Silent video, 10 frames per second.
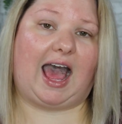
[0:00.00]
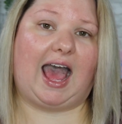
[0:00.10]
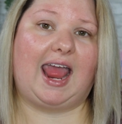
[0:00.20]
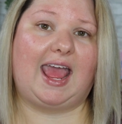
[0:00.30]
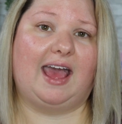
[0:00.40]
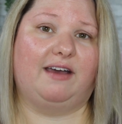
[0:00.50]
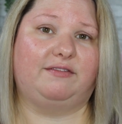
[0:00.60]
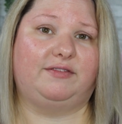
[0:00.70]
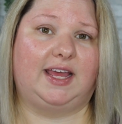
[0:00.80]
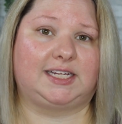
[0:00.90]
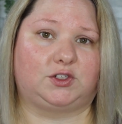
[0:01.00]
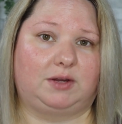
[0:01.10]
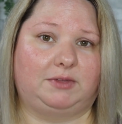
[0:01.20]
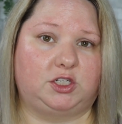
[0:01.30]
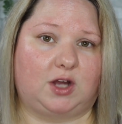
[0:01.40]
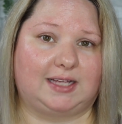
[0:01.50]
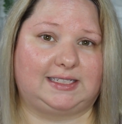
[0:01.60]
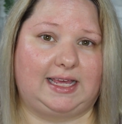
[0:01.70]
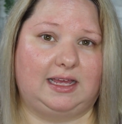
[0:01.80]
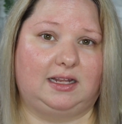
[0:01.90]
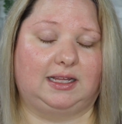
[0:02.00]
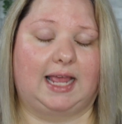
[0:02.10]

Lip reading: I have extremely dry skin.